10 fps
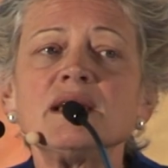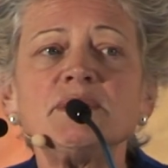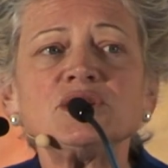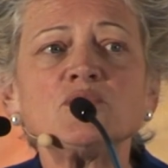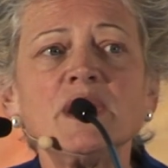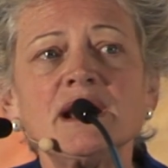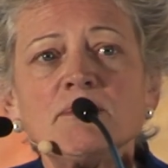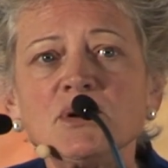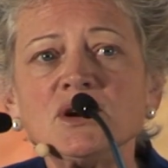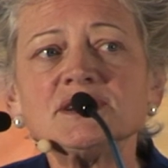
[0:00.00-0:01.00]
between a
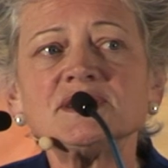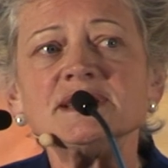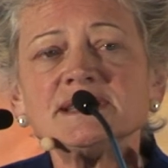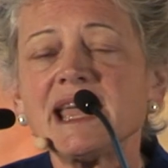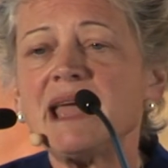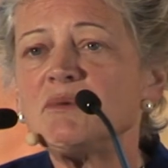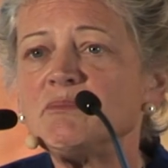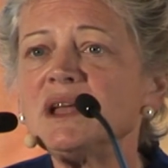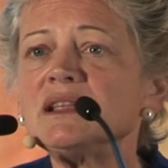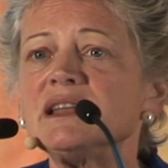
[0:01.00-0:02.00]
person's
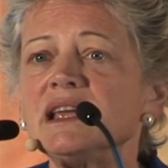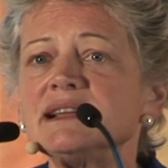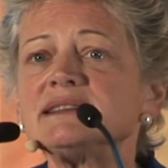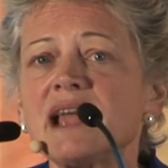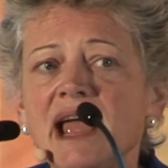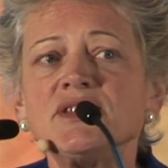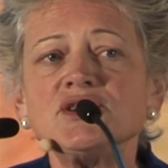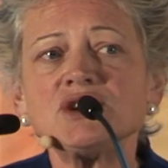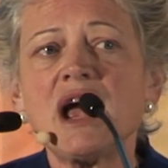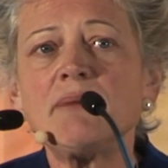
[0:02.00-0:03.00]
capabilities and the
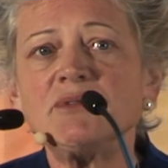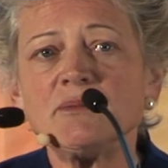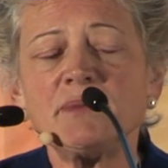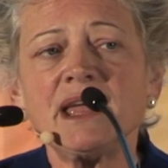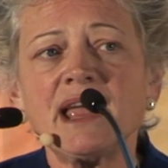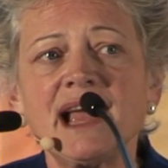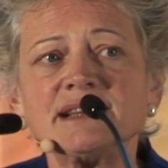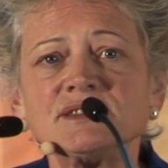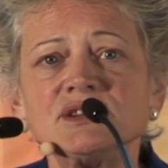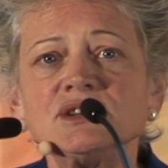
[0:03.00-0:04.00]
job they're being
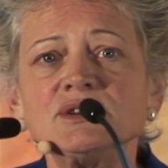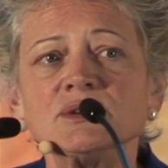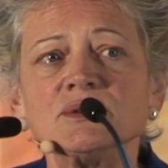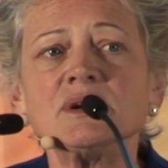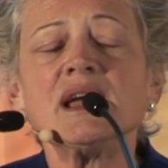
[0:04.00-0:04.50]
asked to do.